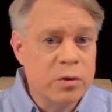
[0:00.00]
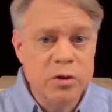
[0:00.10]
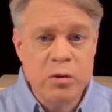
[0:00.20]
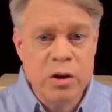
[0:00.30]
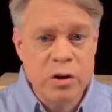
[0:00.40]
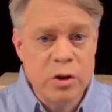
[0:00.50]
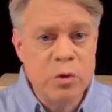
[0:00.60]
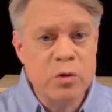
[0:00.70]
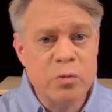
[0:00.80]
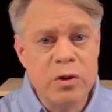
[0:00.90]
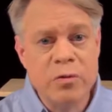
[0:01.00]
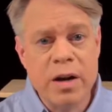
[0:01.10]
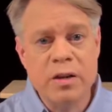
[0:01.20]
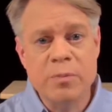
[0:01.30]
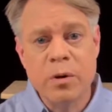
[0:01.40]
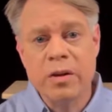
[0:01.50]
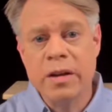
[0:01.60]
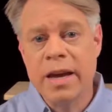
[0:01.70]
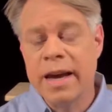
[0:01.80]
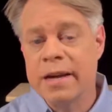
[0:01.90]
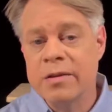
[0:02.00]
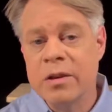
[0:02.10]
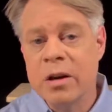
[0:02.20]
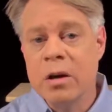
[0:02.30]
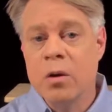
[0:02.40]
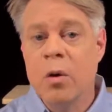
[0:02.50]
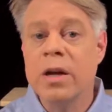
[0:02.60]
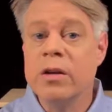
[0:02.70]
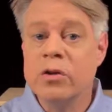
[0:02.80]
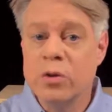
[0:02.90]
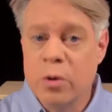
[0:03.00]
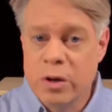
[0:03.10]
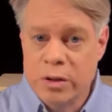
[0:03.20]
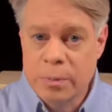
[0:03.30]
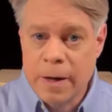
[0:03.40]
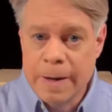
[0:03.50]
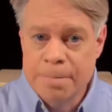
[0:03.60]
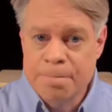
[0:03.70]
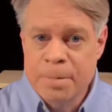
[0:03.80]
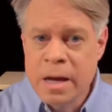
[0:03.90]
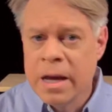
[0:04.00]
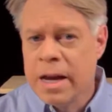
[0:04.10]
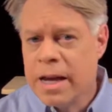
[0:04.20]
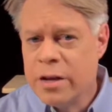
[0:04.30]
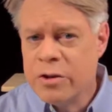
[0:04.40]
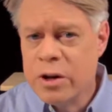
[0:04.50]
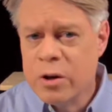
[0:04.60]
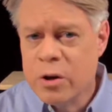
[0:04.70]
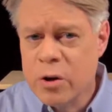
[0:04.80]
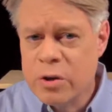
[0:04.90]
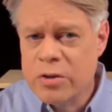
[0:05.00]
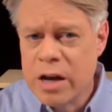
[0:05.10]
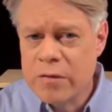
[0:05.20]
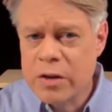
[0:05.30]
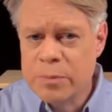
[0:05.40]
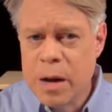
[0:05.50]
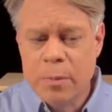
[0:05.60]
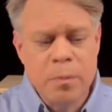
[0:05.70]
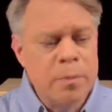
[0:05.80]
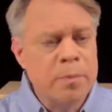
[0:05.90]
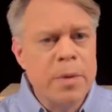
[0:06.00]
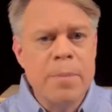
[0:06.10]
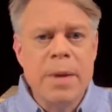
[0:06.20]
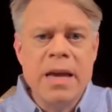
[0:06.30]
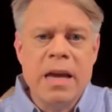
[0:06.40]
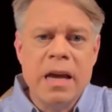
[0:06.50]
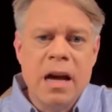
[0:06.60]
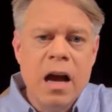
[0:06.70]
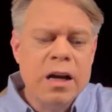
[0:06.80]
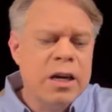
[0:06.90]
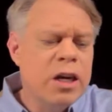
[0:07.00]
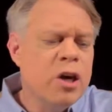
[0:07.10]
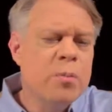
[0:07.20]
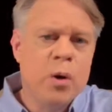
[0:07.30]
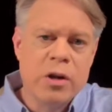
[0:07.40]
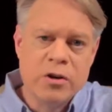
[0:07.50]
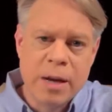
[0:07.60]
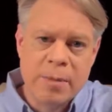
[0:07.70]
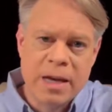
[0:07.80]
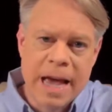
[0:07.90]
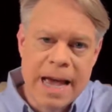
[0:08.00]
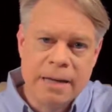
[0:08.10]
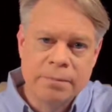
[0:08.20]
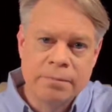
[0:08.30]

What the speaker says: which goes unused when transporting the cans or in a store display. An engineer could solve this problem by making a cuboid-shaped can.